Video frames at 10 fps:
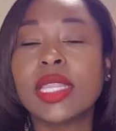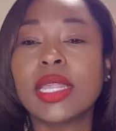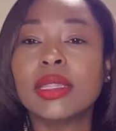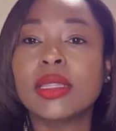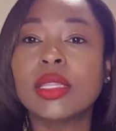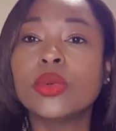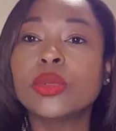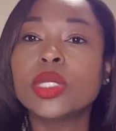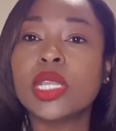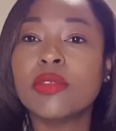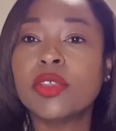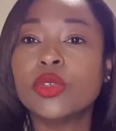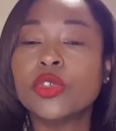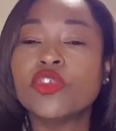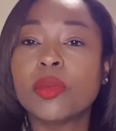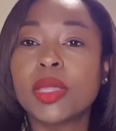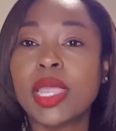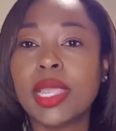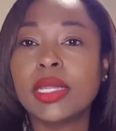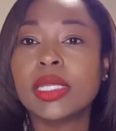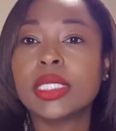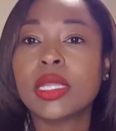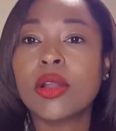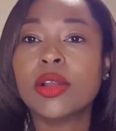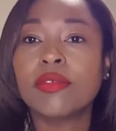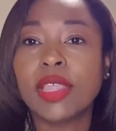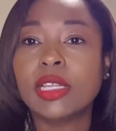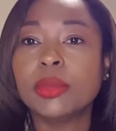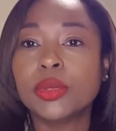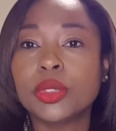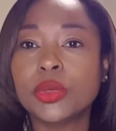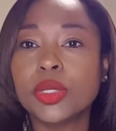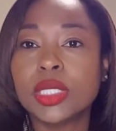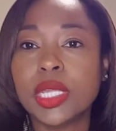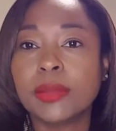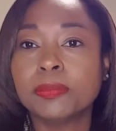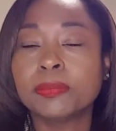that those individuals from the A list aren't available to attend.